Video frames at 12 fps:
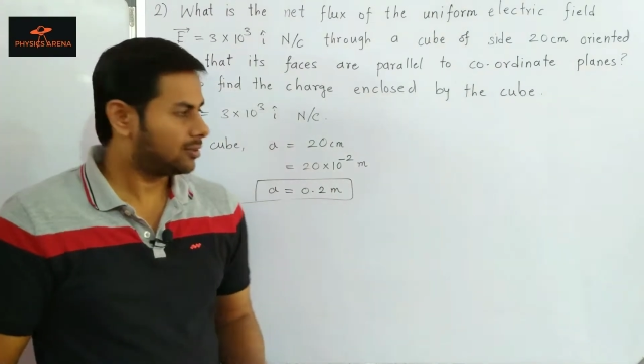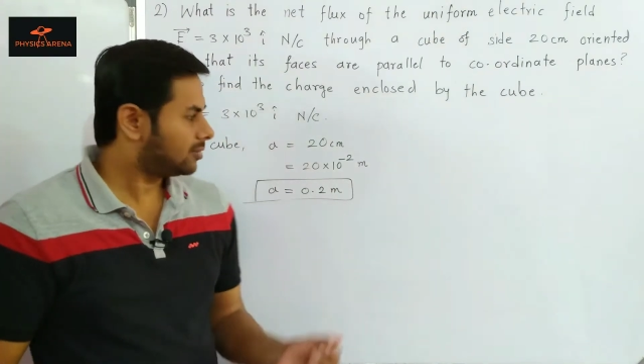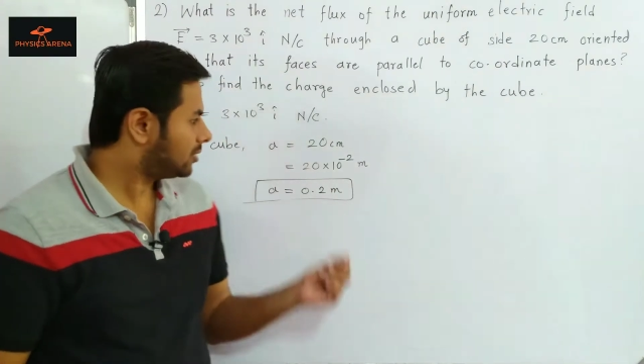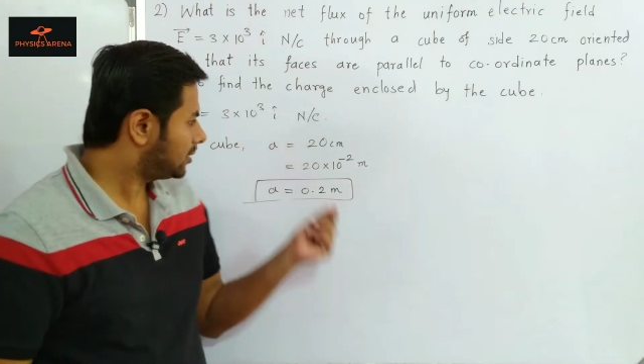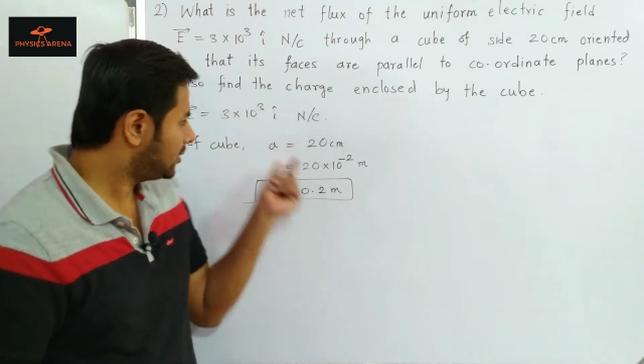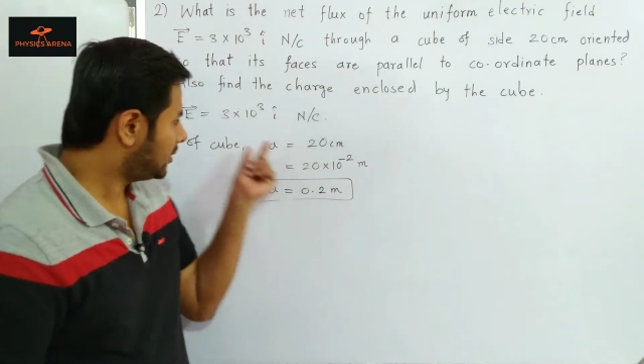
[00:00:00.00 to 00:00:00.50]

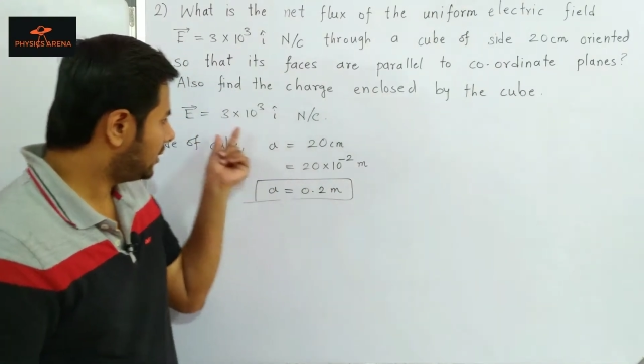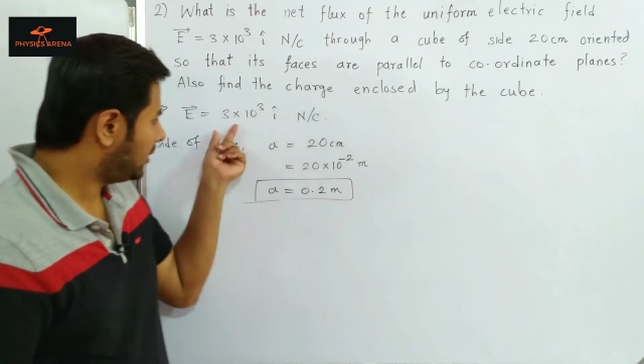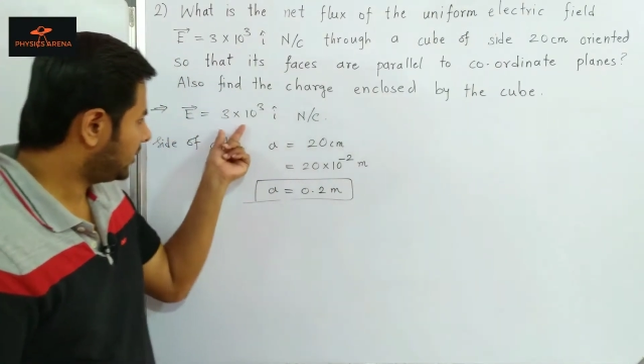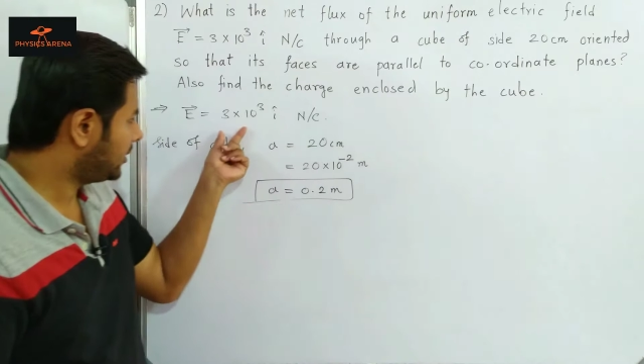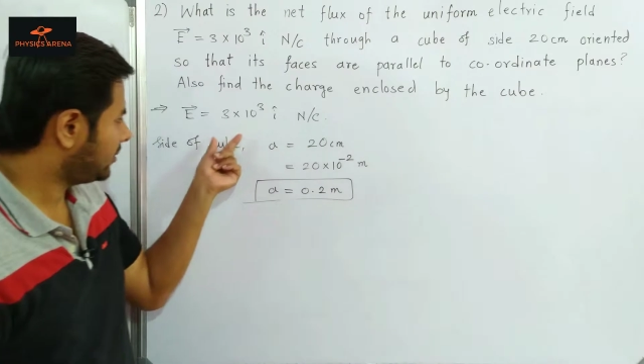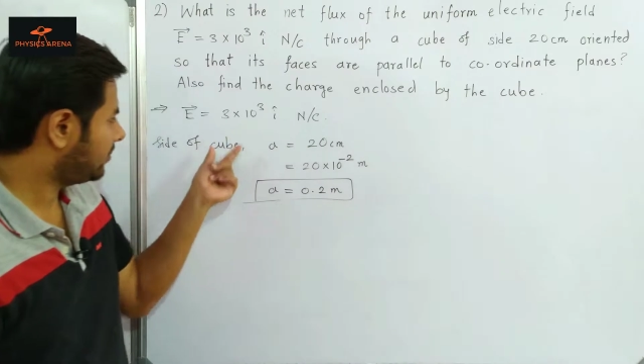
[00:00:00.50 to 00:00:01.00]
this
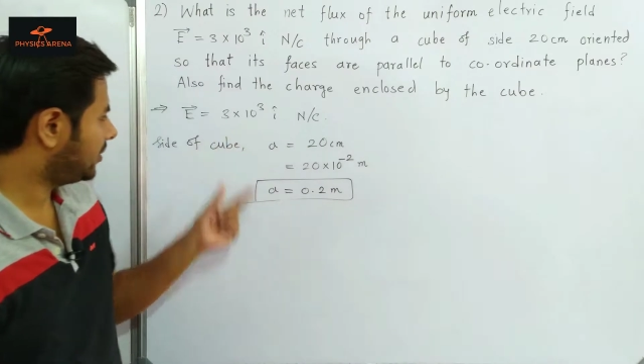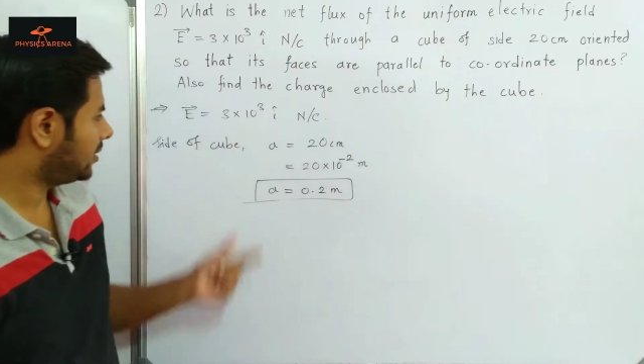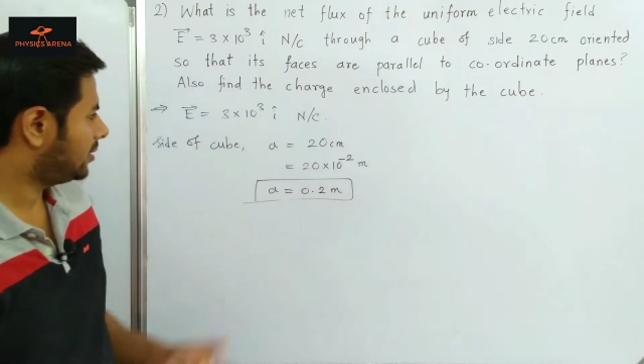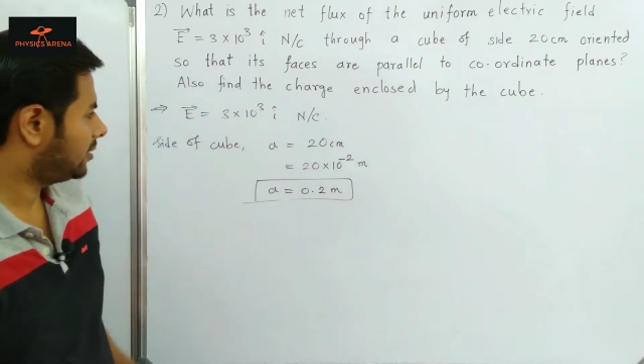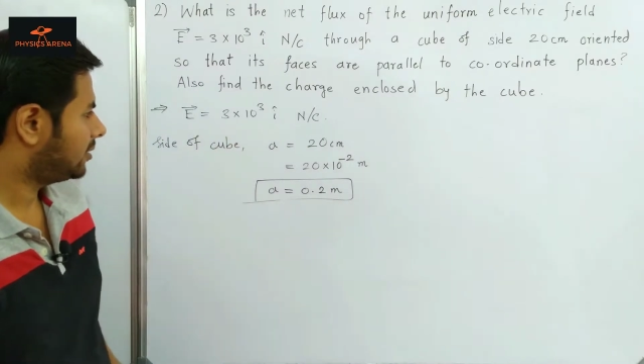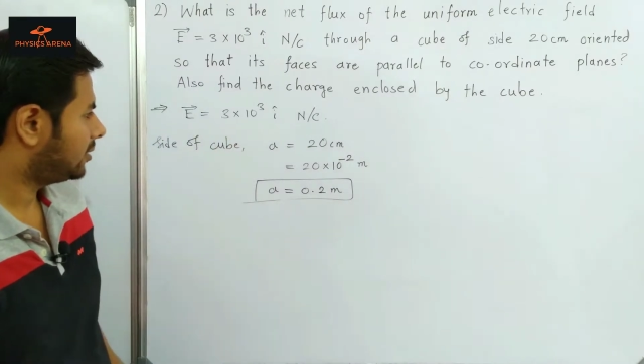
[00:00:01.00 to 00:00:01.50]
electric
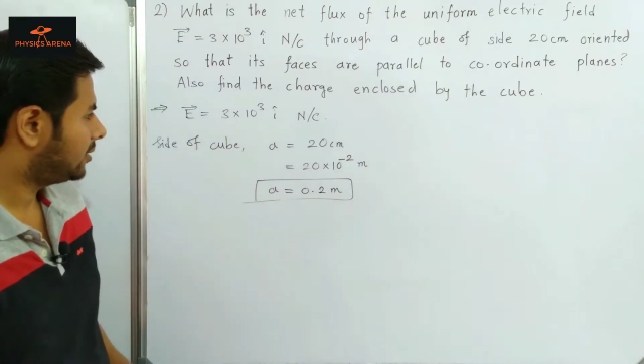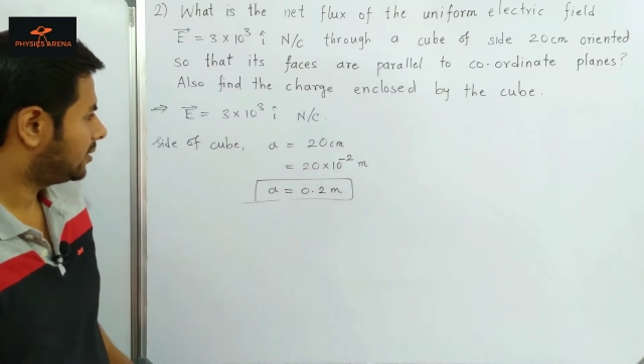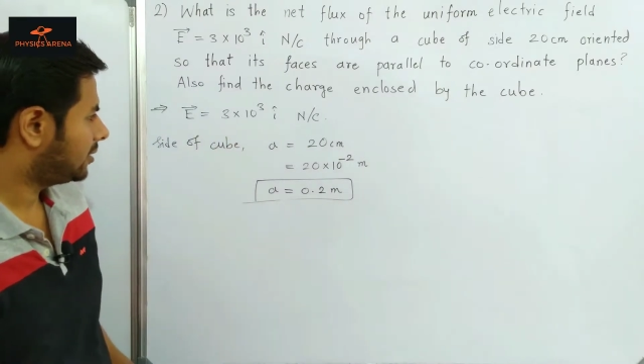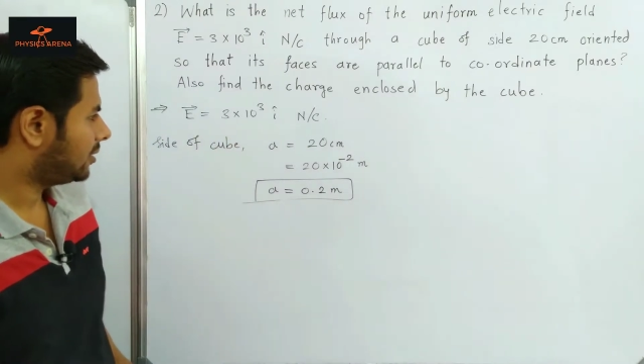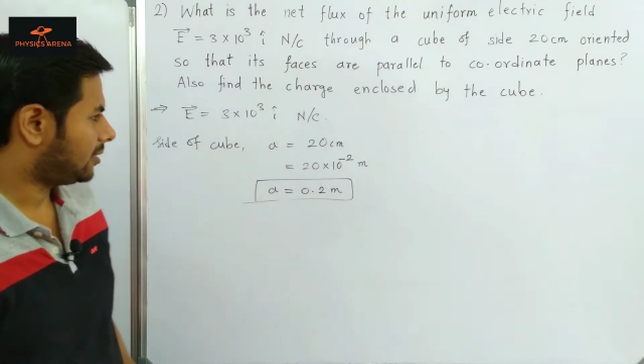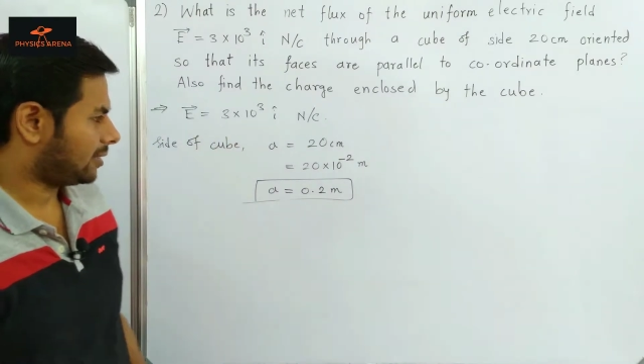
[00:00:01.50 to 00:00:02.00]
field
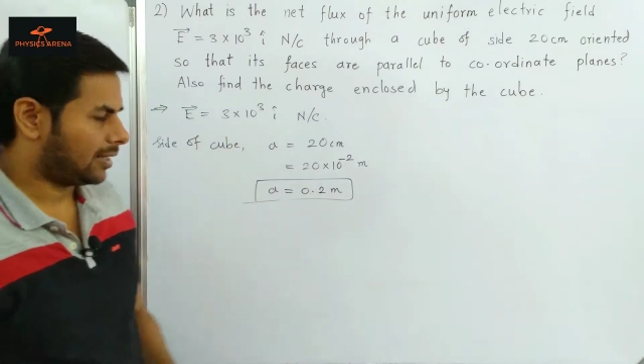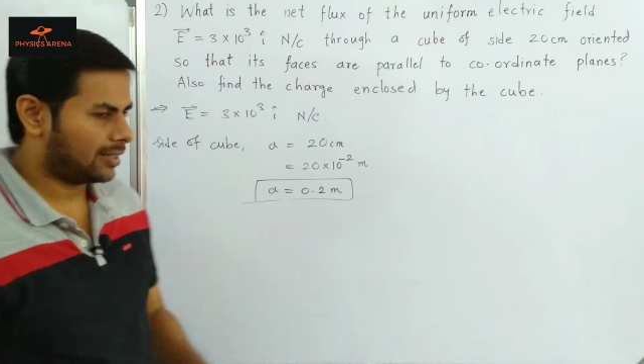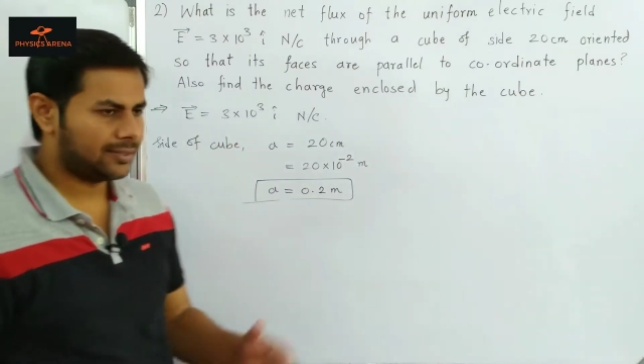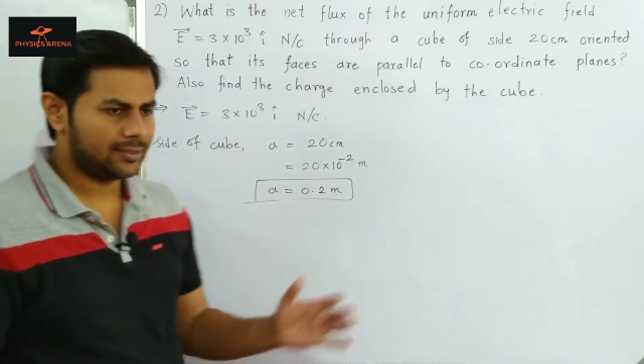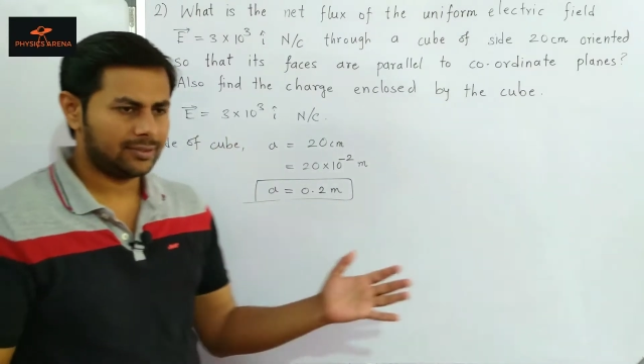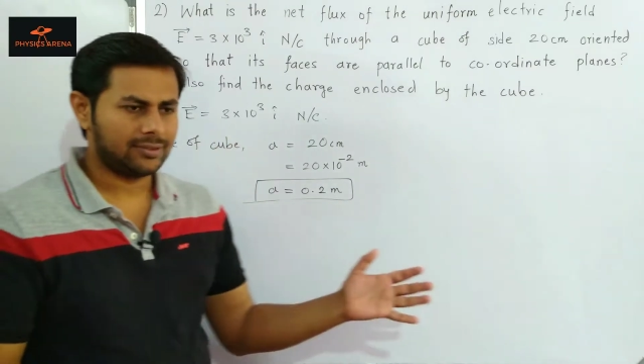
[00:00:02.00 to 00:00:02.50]

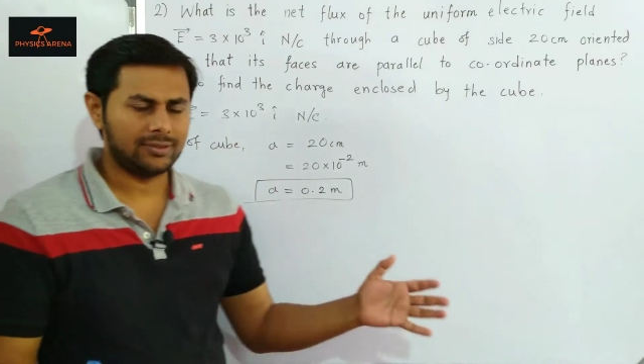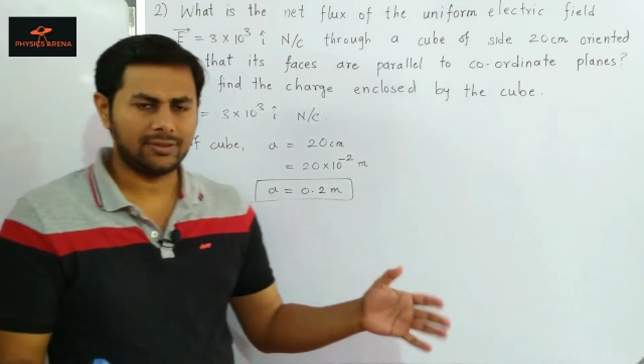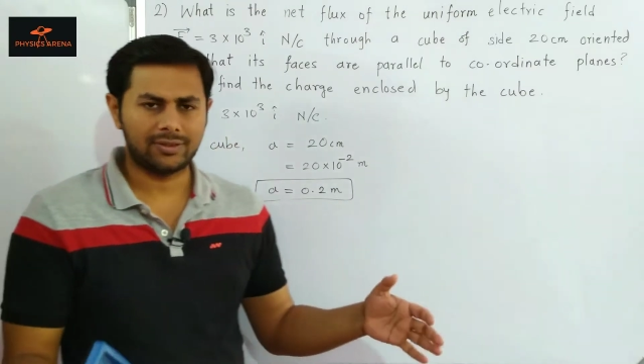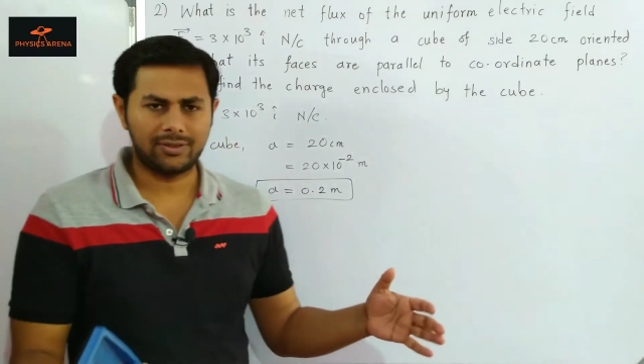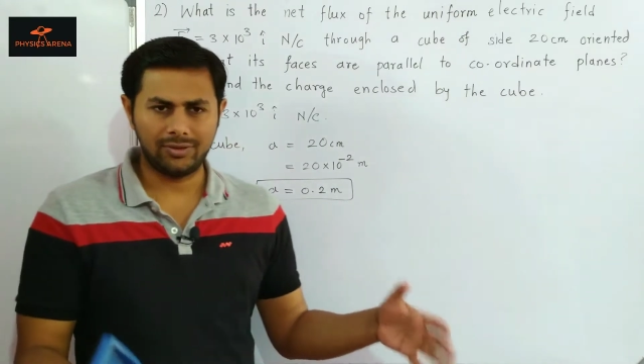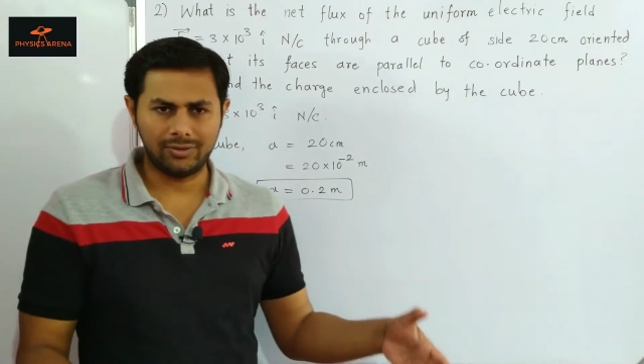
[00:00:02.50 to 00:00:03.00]
and
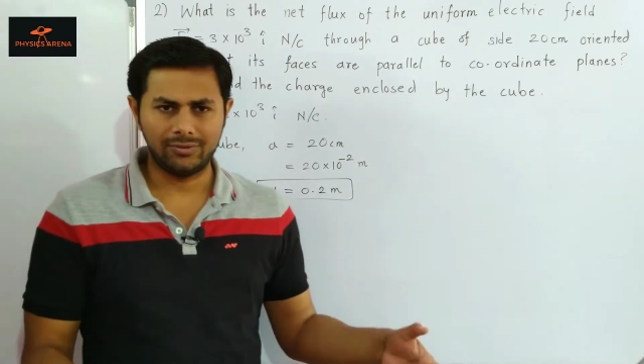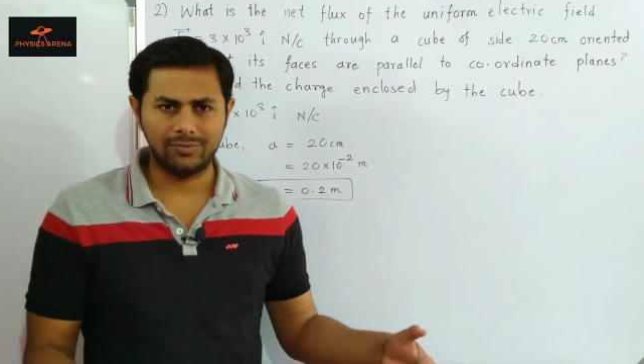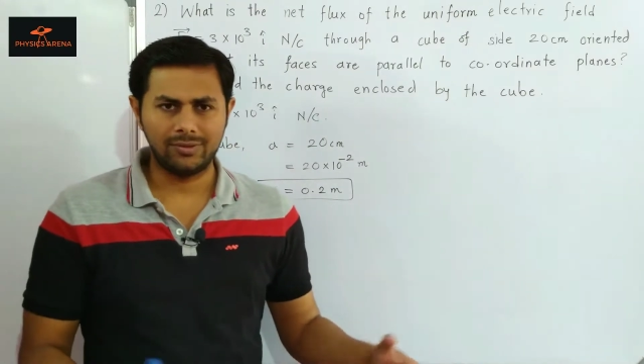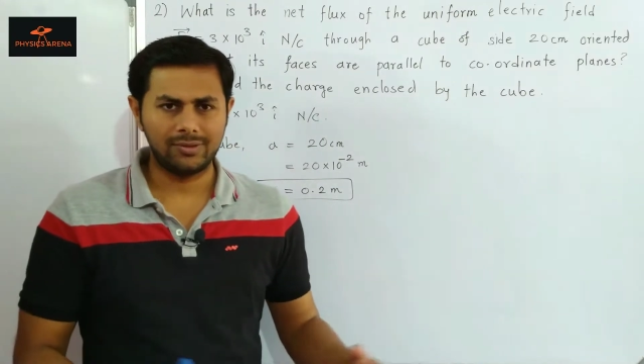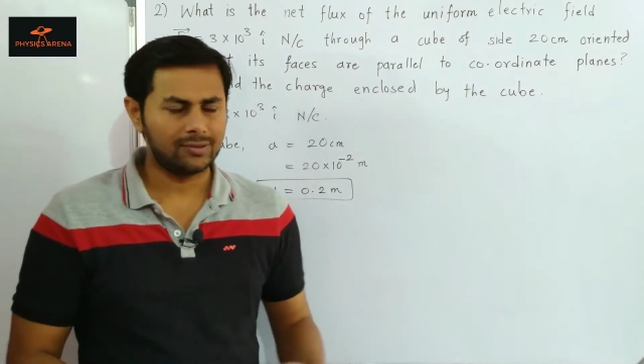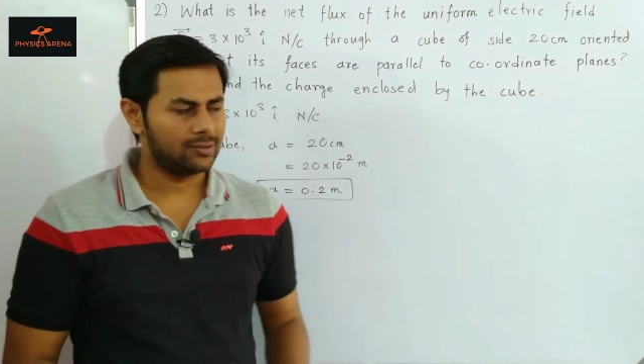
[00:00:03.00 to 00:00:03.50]
the cube.